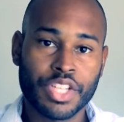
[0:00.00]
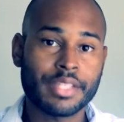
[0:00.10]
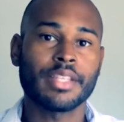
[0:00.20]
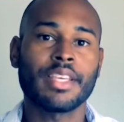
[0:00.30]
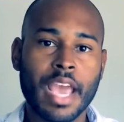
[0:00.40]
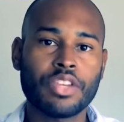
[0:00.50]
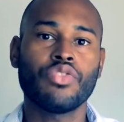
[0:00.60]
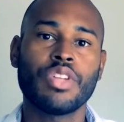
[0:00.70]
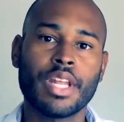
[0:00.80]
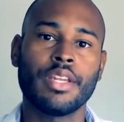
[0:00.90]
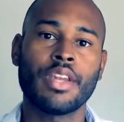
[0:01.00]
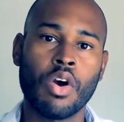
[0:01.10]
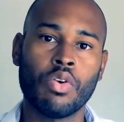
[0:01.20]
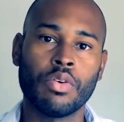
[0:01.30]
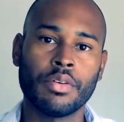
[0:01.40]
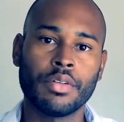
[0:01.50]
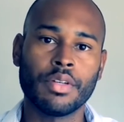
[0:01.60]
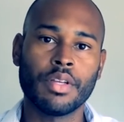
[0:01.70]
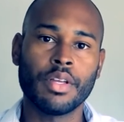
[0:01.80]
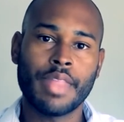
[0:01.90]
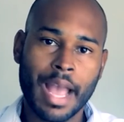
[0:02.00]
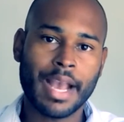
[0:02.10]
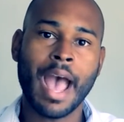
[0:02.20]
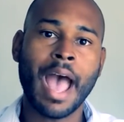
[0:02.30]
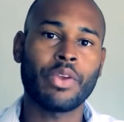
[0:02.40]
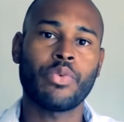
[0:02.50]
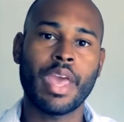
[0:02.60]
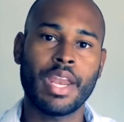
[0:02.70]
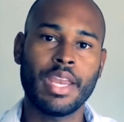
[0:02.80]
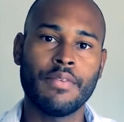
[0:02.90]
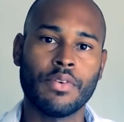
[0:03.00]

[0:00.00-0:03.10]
Just in case you didn't know that God created